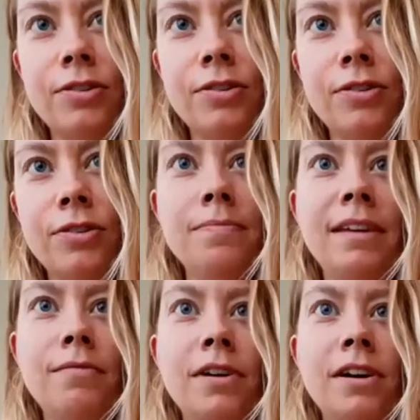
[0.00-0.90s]
told
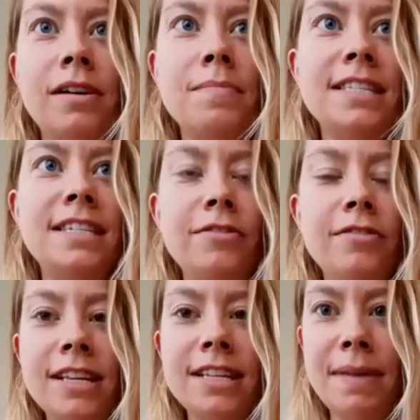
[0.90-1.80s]
me were
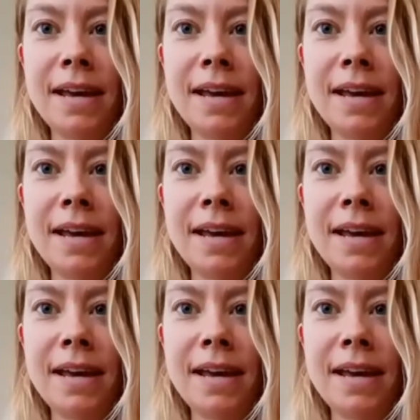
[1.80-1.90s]
mysterious